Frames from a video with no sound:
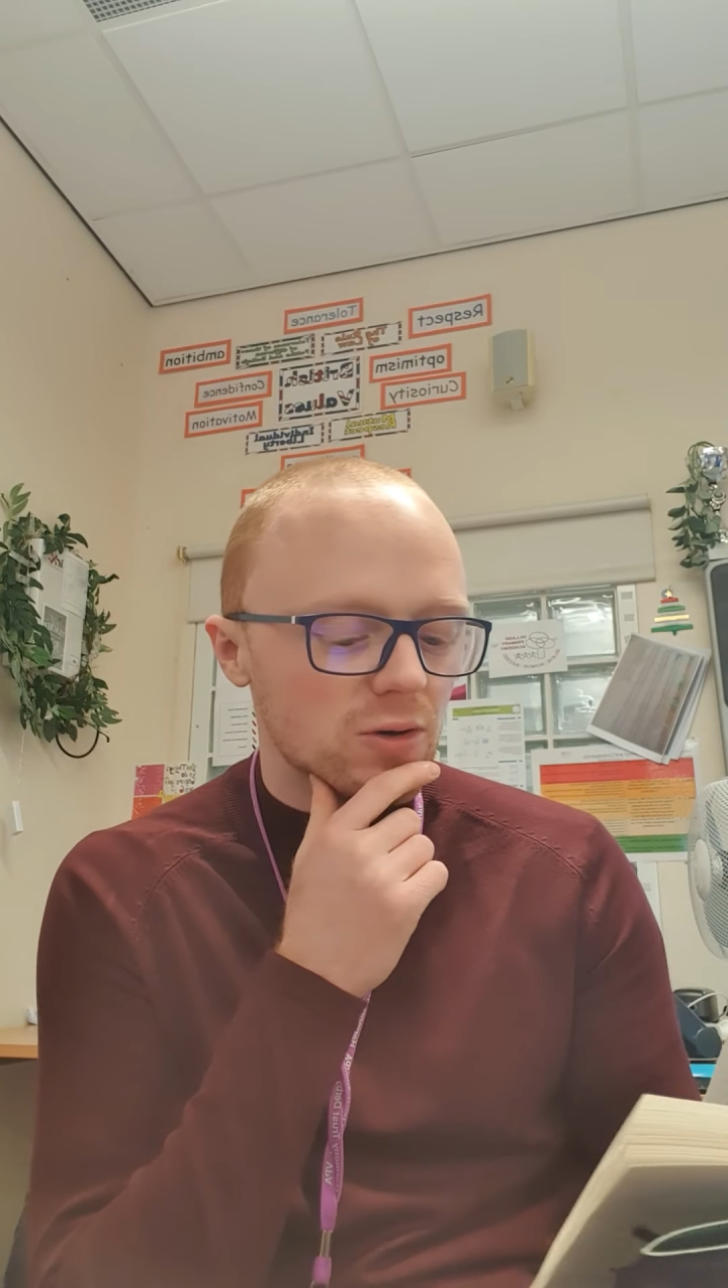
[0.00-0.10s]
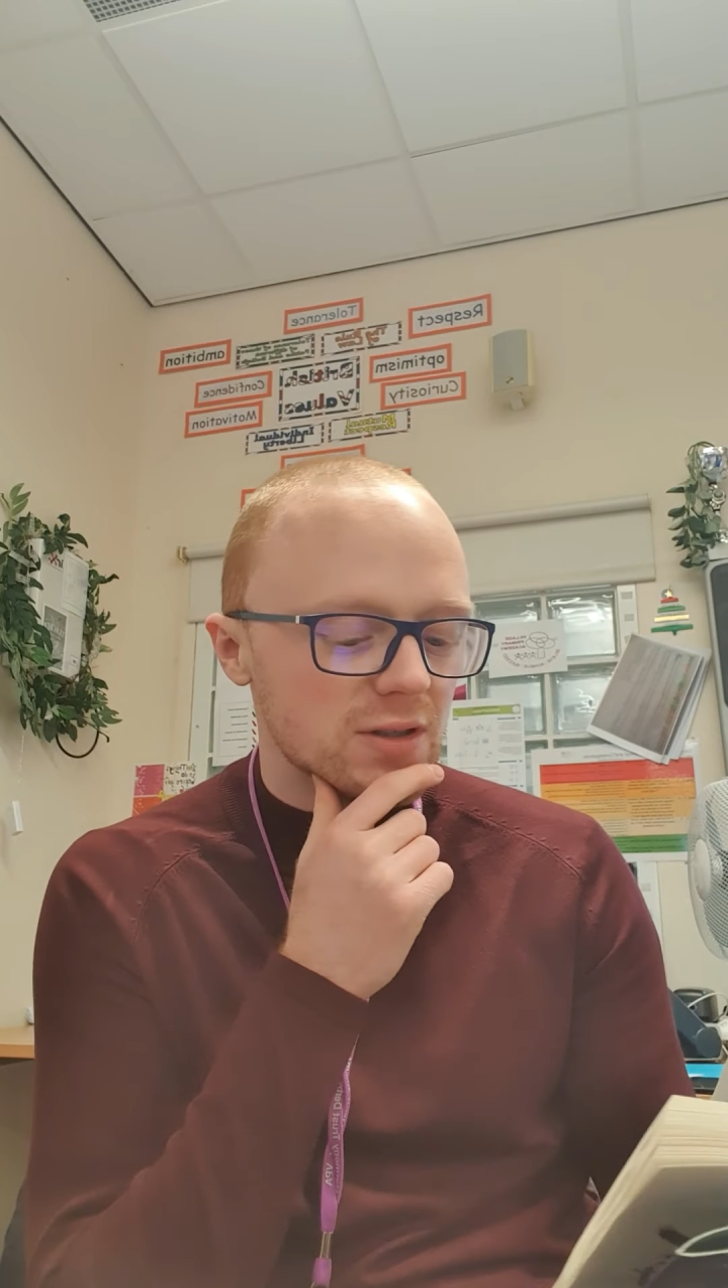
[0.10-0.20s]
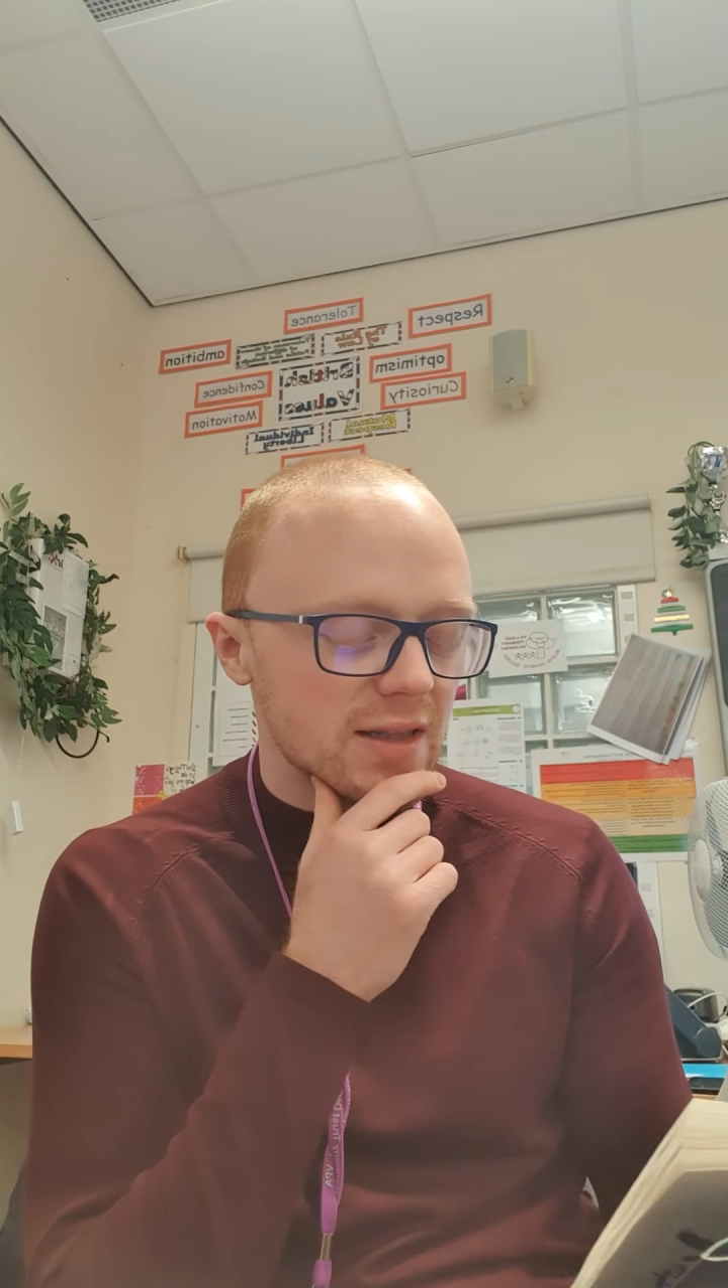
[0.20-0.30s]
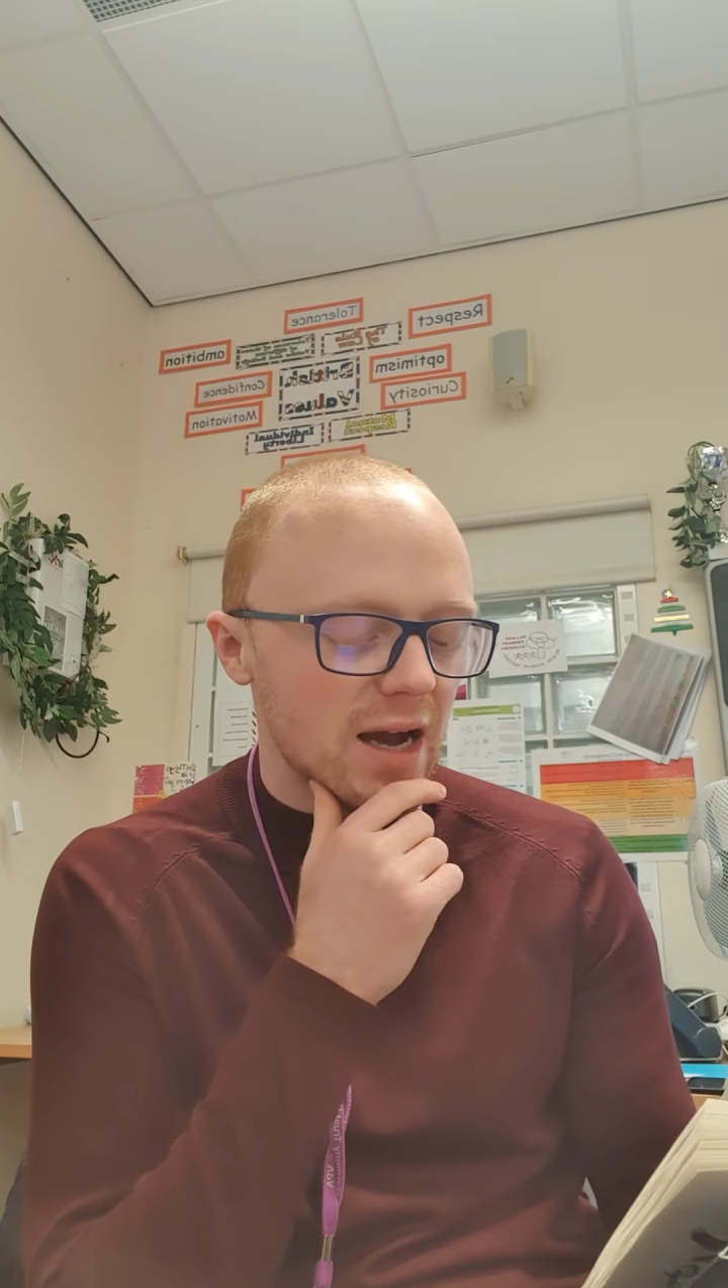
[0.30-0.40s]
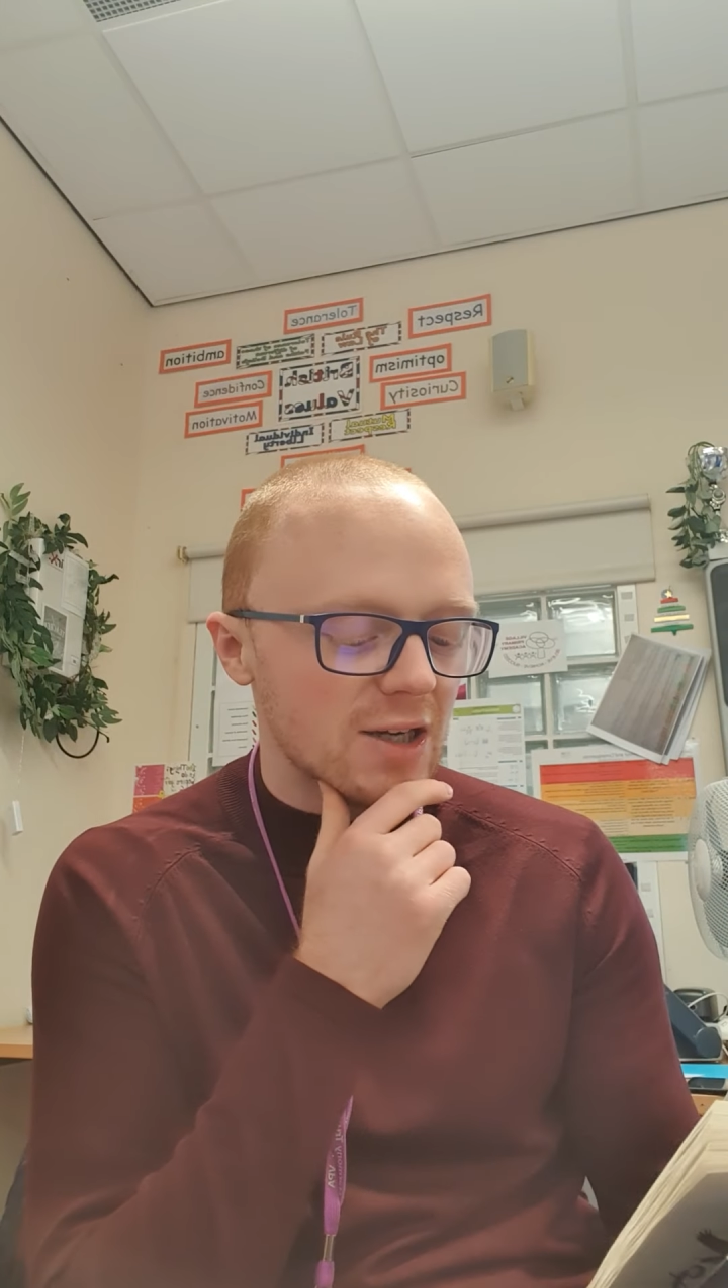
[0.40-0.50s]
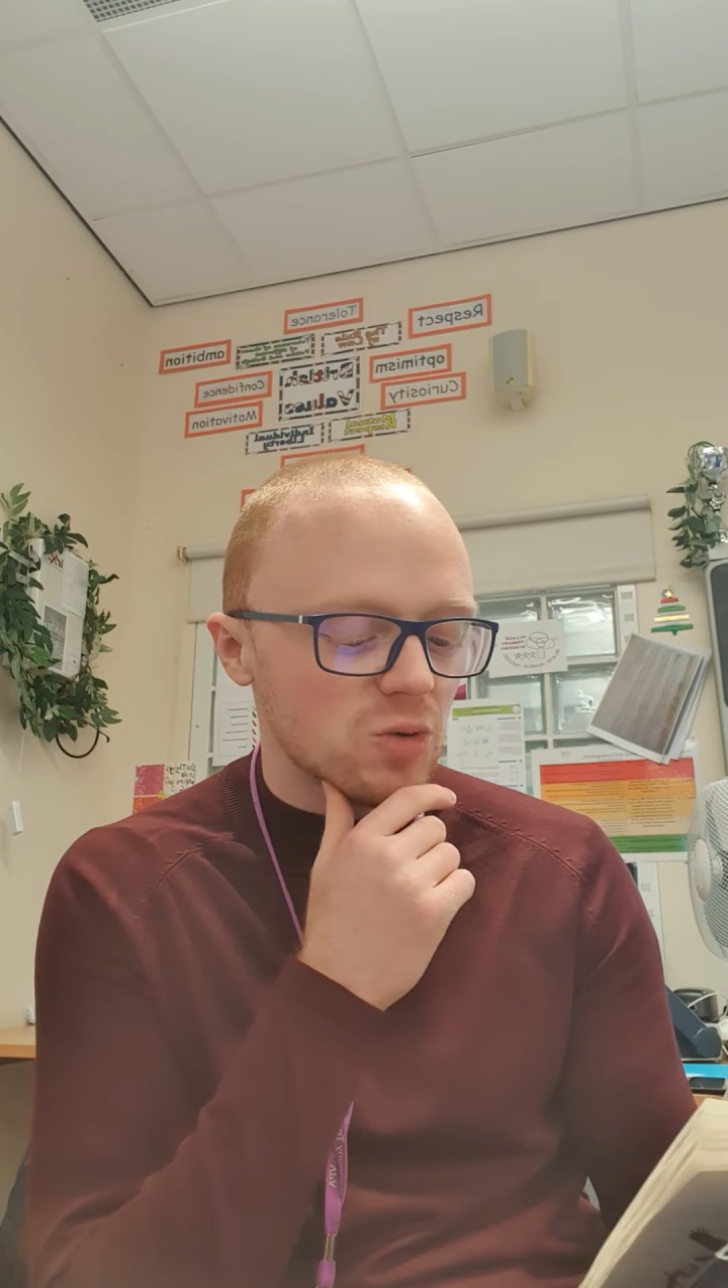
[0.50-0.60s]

under the Ice